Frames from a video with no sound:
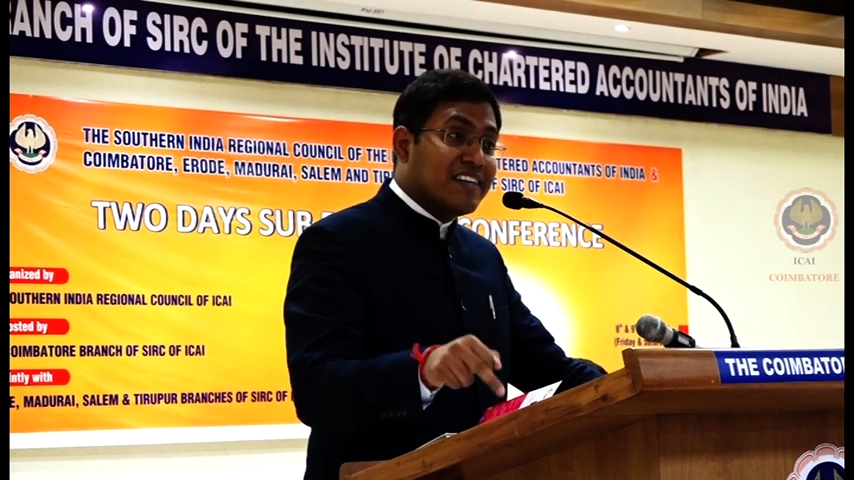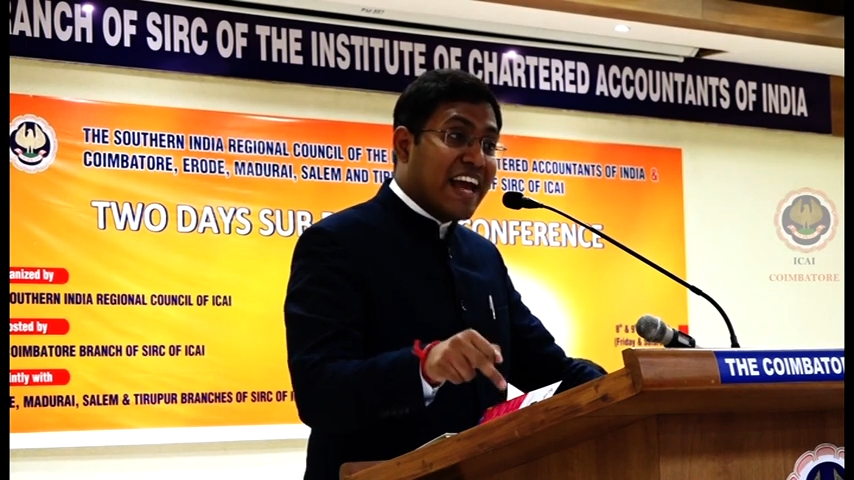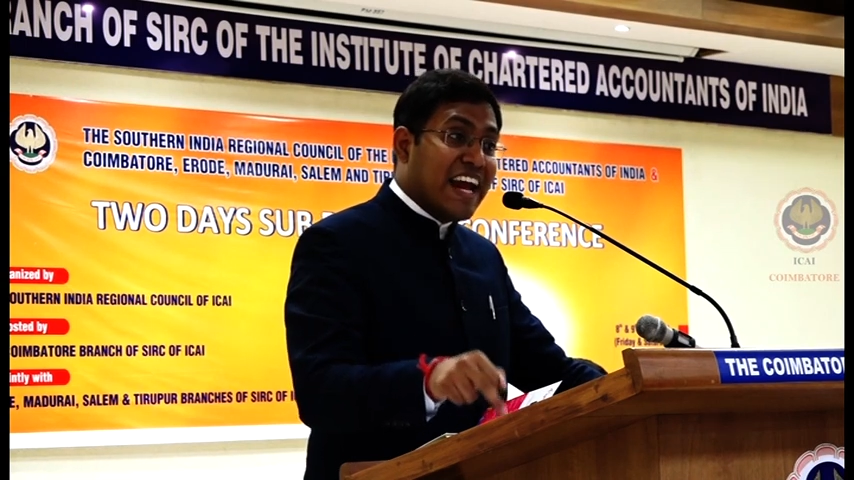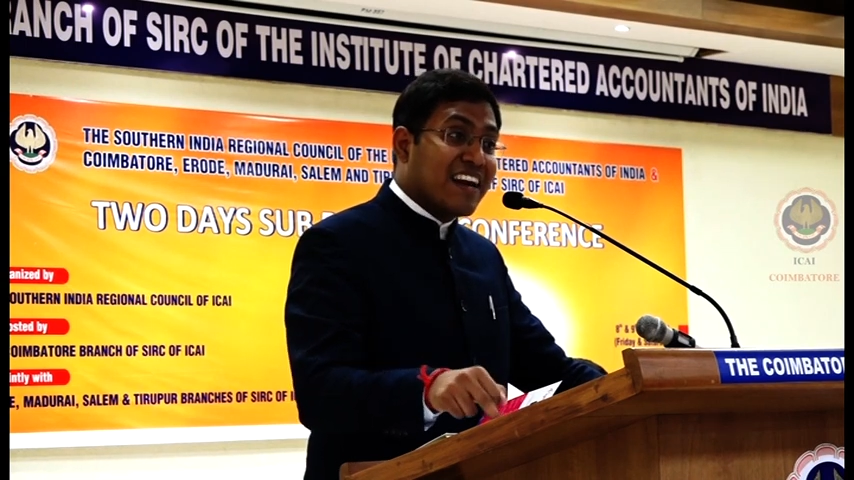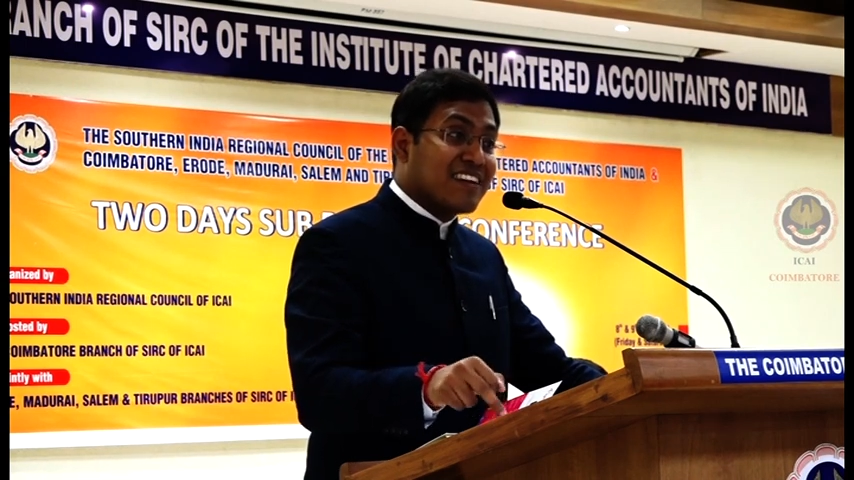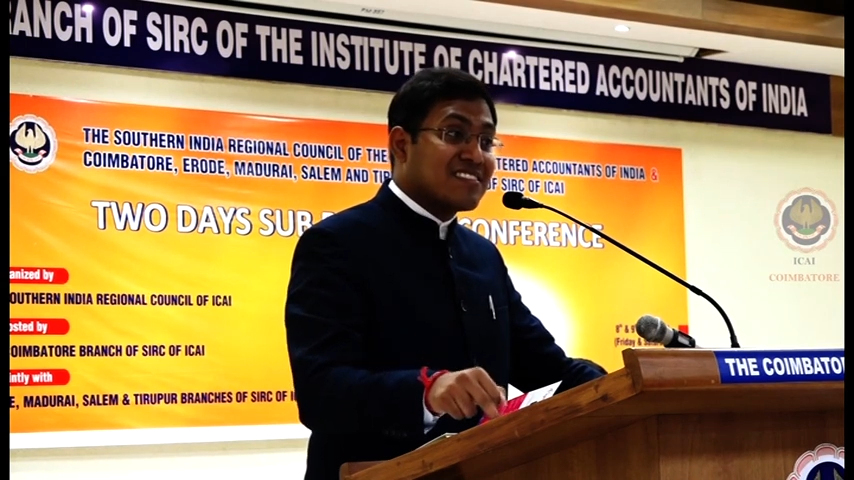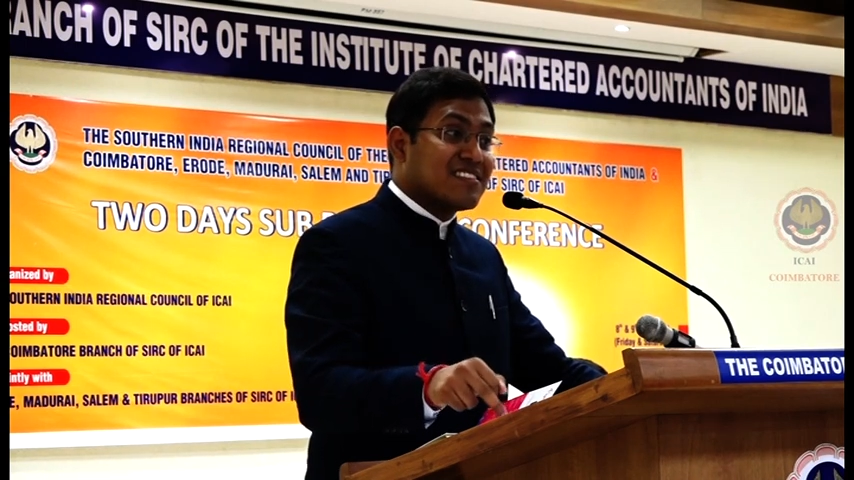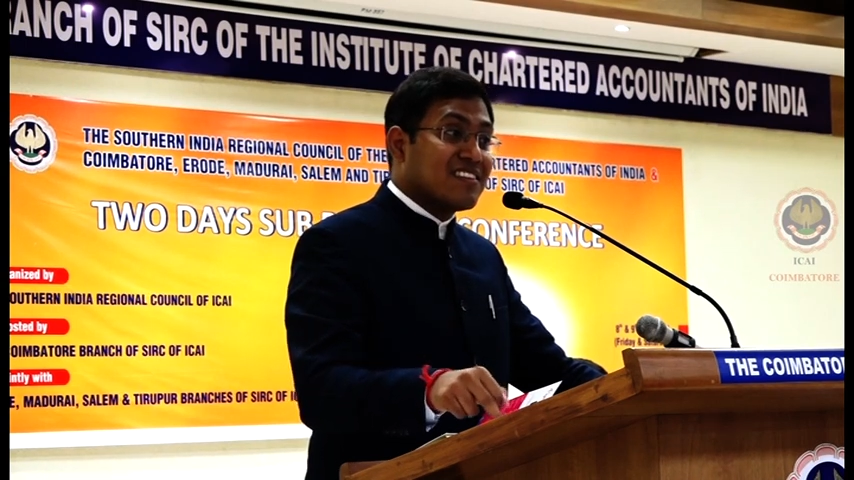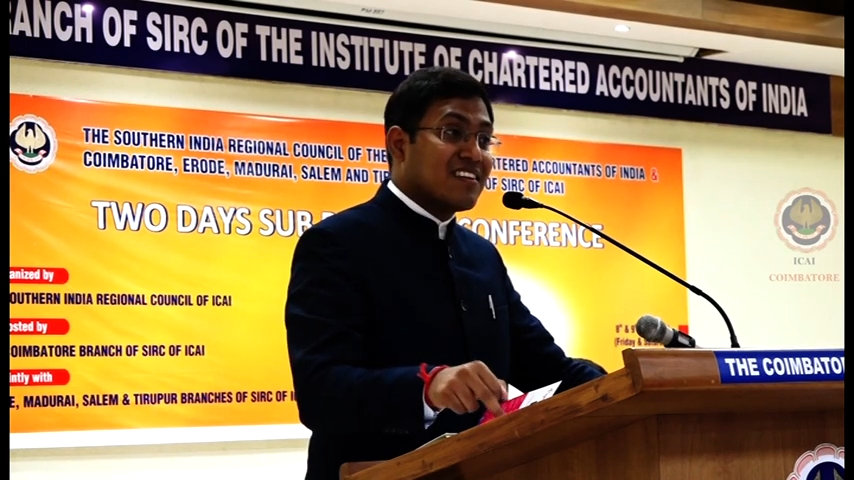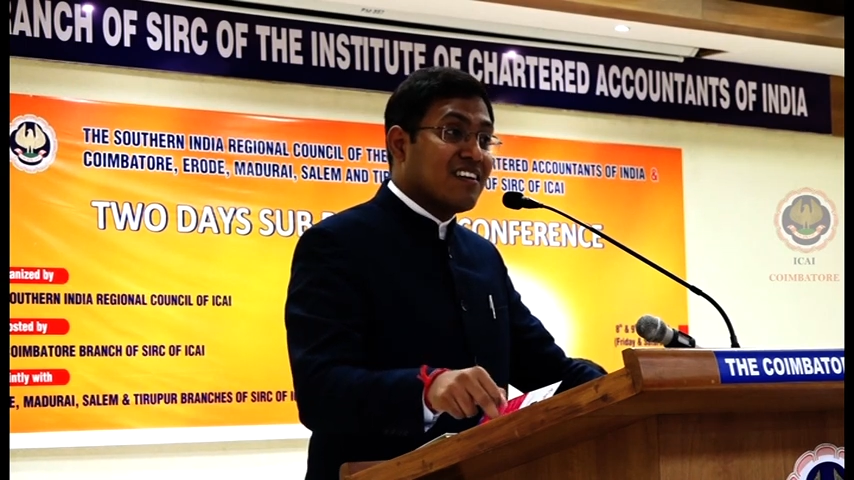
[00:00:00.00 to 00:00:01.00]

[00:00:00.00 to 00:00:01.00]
tailors.